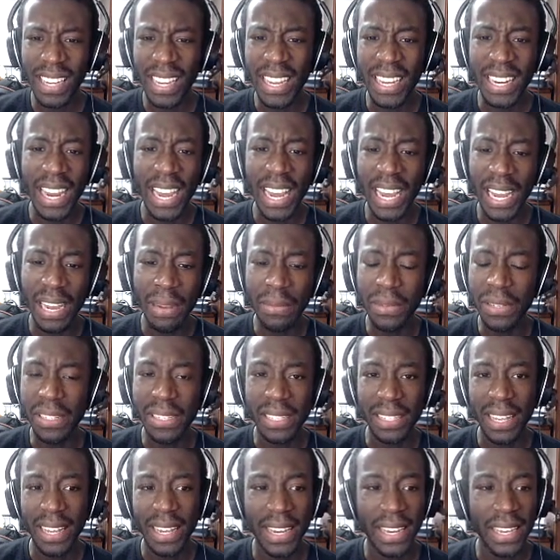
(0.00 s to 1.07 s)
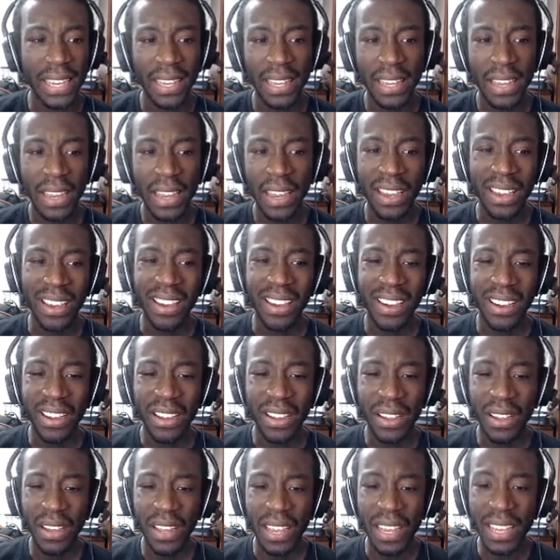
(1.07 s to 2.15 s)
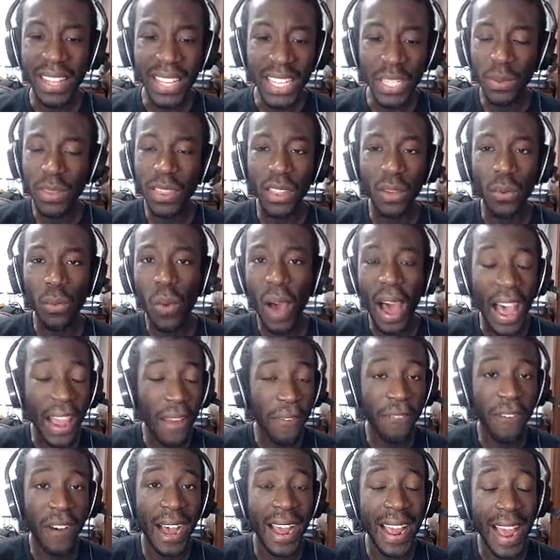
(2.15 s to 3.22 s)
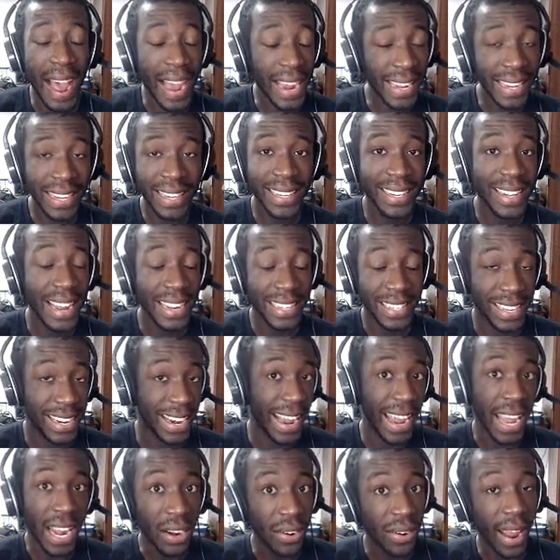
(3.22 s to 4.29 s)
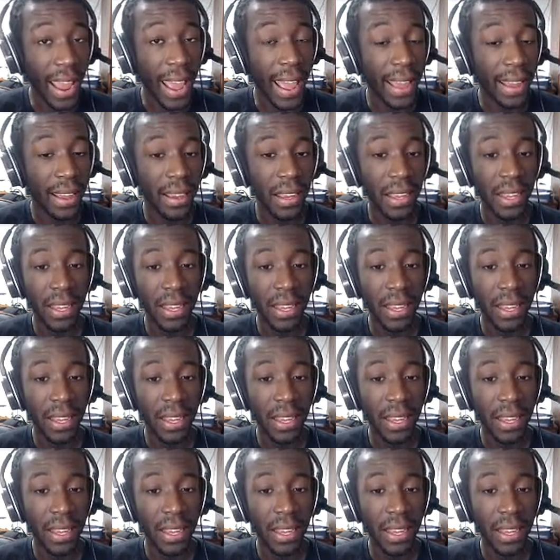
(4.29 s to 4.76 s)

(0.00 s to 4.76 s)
And I'm just like, at least with the Wi-Fi, I can connect to the internet.